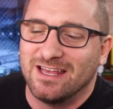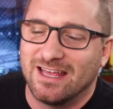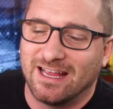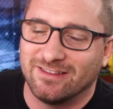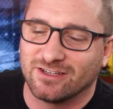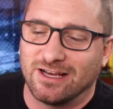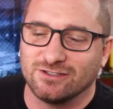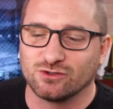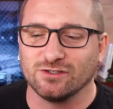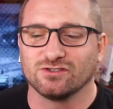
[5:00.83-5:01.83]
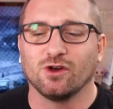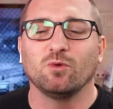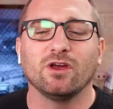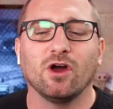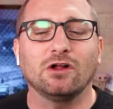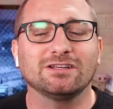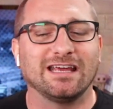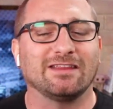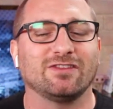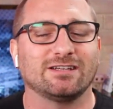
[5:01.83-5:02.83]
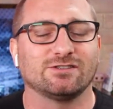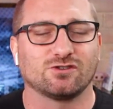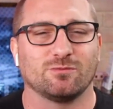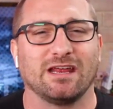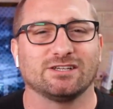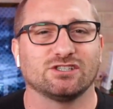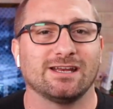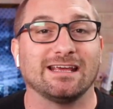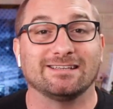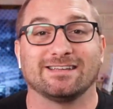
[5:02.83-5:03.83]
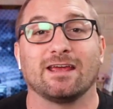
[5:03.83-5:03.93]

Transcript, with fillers: in the country. So we all get that discrimination is a